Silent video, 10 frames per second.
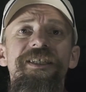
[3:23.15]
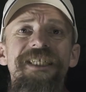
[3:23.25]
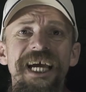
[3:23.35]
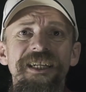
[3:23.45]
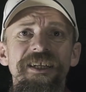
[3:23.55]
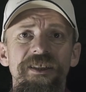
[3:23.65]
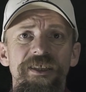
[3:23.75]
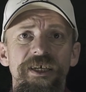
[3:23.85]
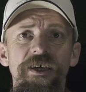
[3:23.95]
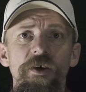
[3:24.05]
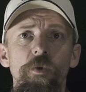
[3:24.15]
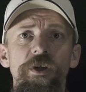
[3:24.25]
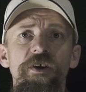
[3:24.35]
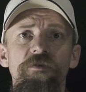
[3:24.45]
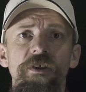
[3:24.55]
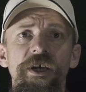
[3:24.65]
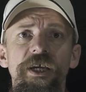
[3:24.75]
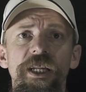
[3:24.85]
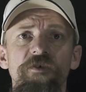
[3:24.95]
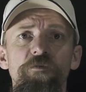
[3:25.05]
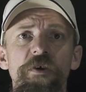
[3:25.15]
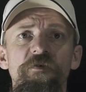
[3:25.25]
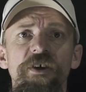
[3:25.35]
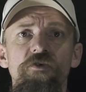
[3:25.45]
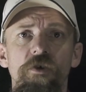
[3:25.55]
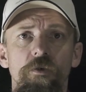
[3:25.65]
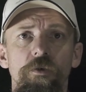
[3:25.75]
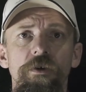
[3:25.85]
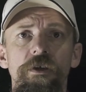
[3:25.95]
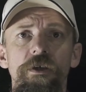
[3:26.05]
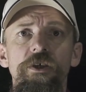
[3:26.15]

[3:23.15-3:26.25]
Technically, when you're flying an FPV drone,